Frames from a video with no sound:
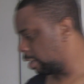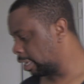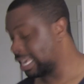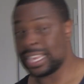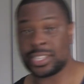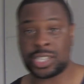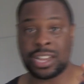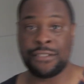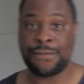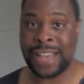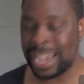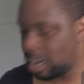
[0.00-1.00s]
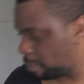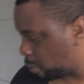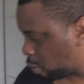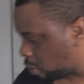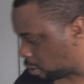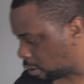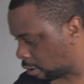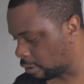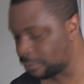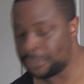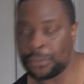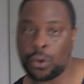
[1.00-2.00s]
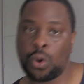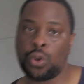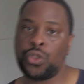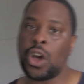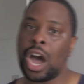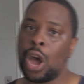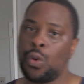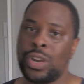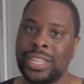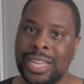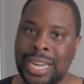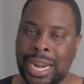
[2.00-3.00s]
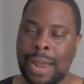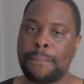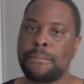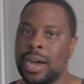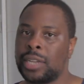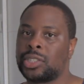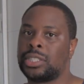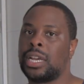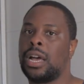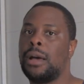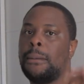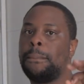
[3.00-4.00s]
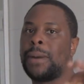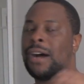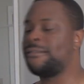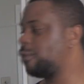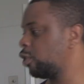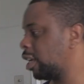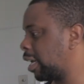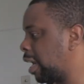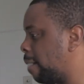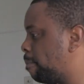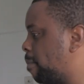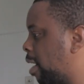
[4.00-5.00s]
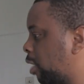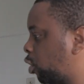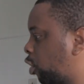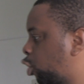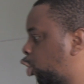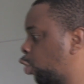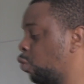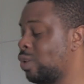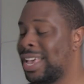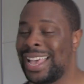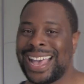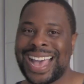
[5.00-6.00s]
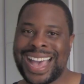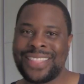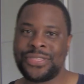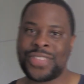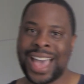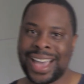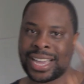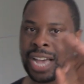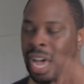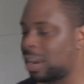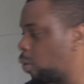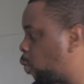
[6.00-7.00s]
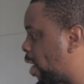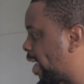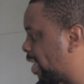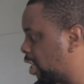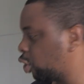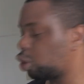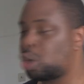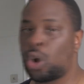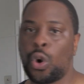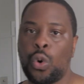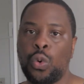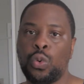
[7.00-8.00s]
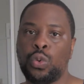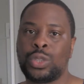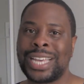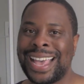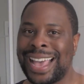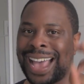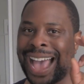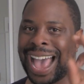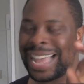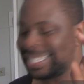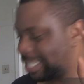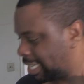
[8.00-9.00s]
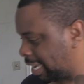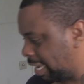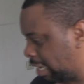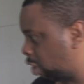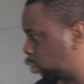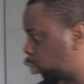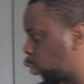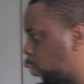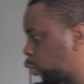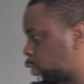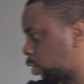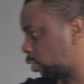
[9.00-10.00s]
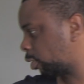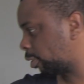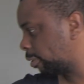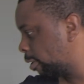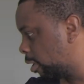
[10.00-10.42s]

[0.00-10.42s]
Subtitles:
is available for not only the Clubmaster but for the Clubmaster 2. And that colorway is called Antique Tortoise.